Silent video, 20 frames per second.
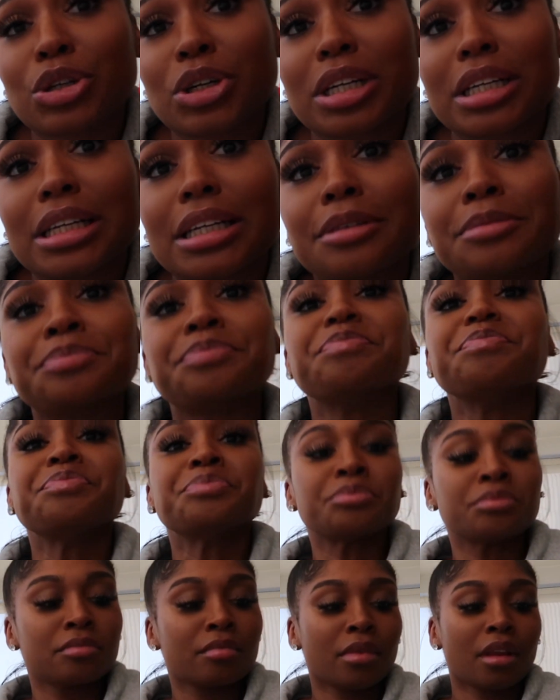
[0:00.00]
on it.
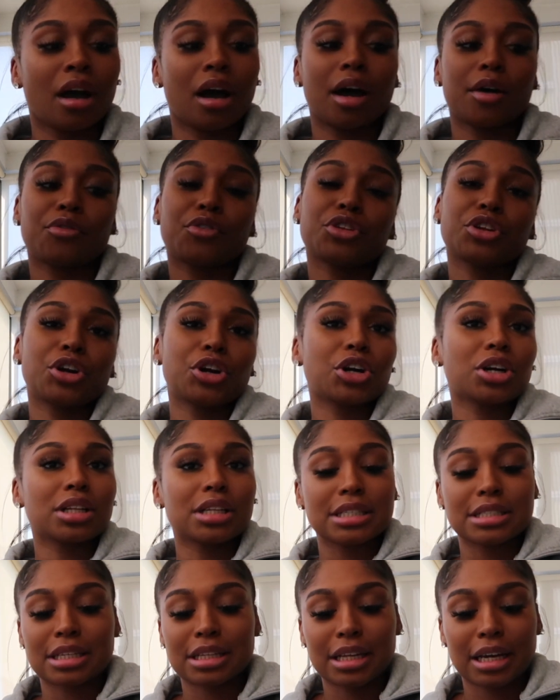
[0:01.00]
For the
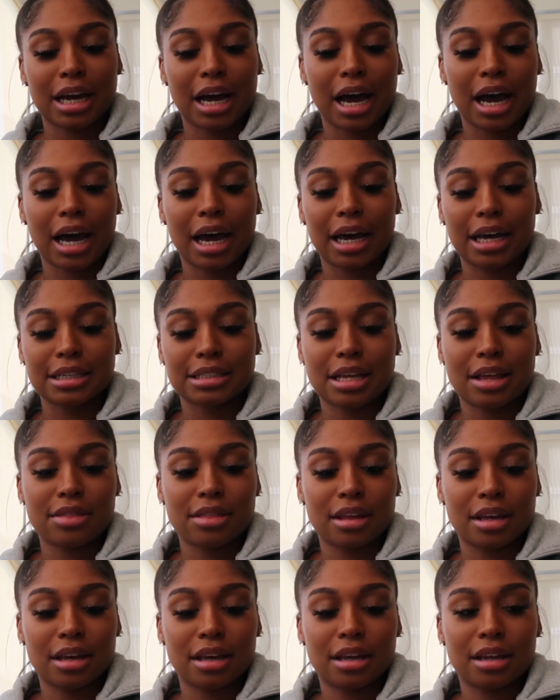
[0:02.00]
girlies and the guys. And
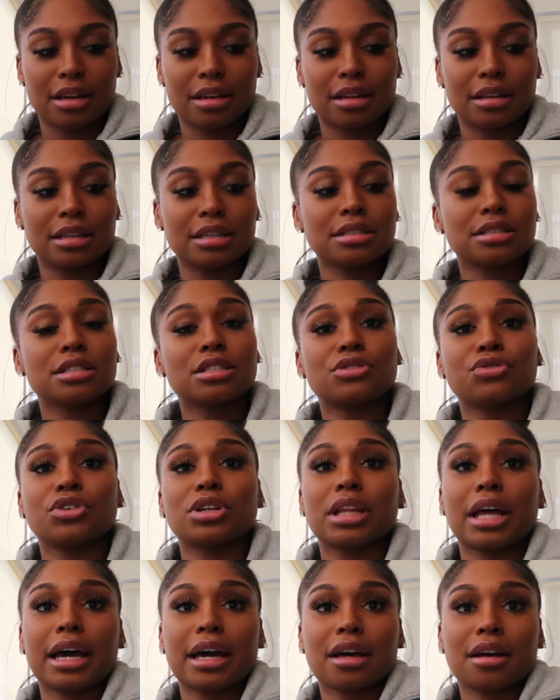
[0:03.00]
then this is for,
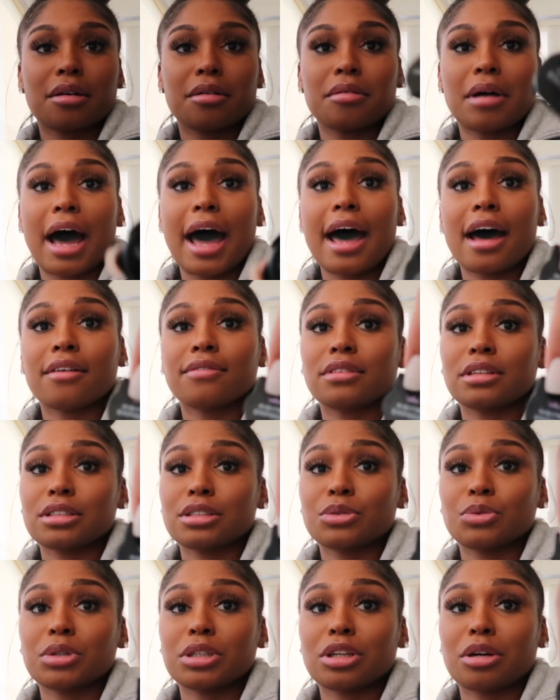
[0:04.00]
like, I have
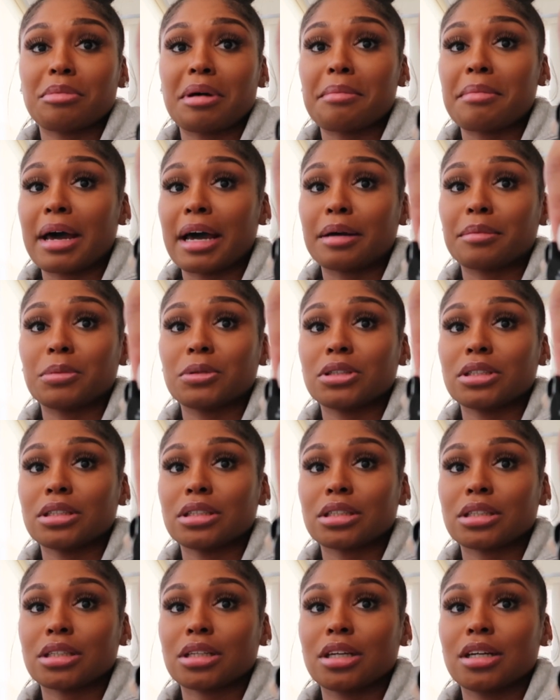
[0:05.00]
this one on my
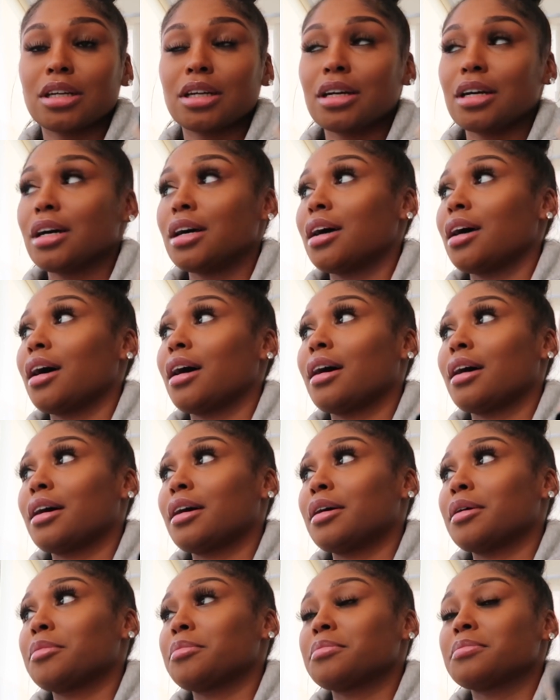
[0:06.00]
MacBook
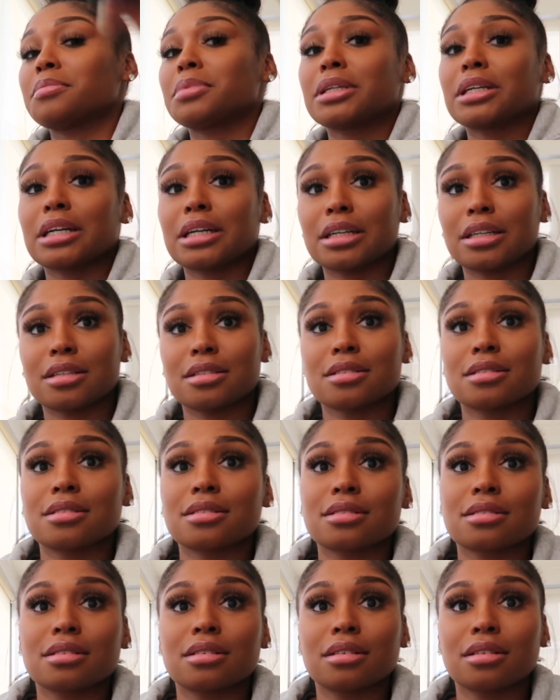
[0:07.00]
because
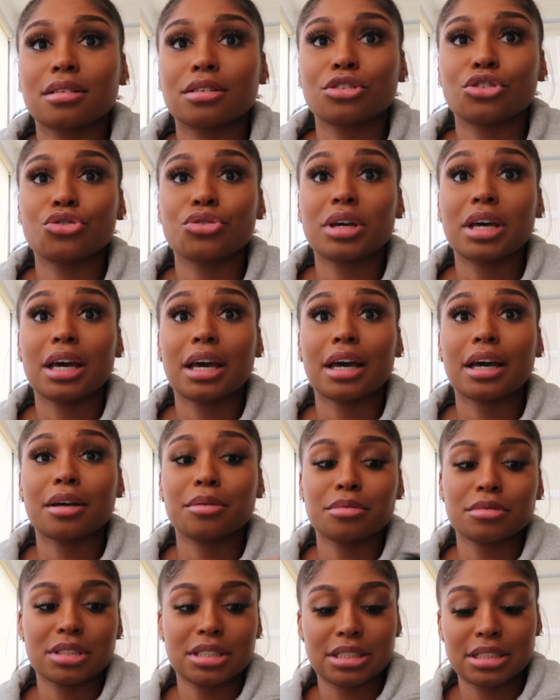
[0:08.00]
you can't
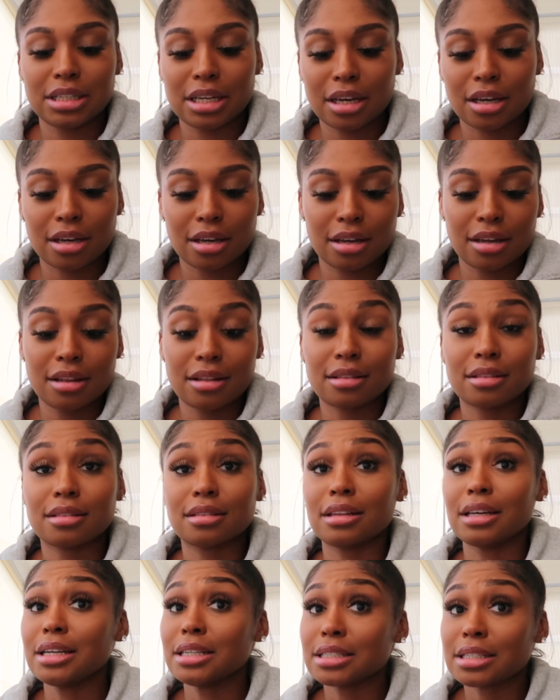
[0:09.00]
stick
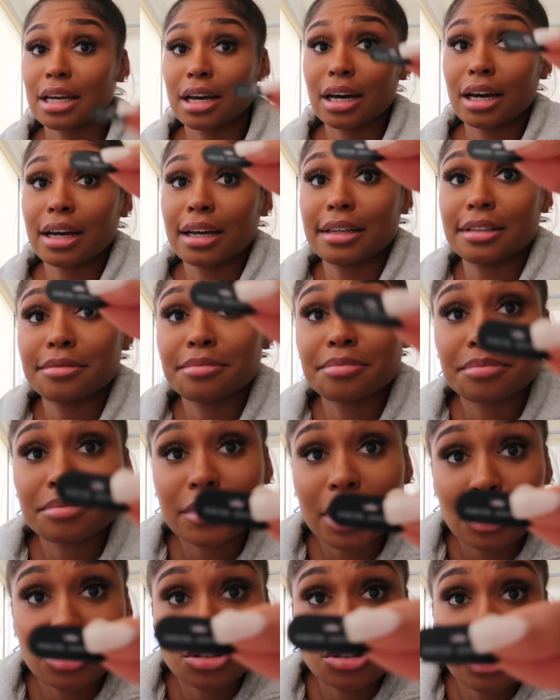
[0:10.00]
these kind.
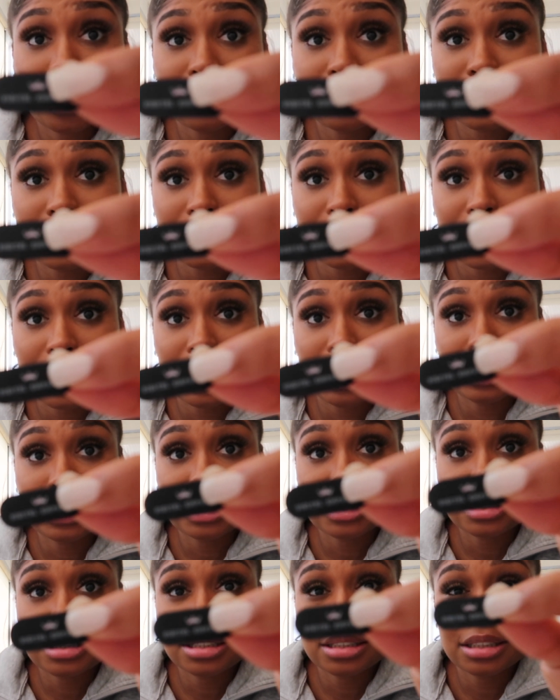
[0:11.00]
I also have these kind
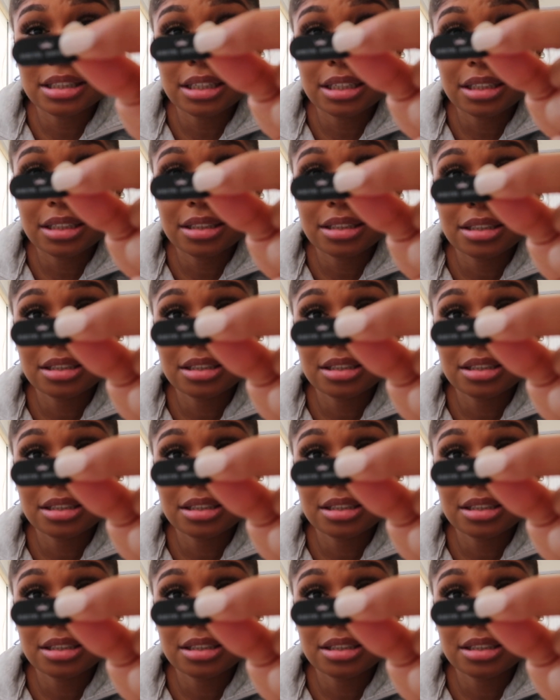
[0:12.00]
that stick.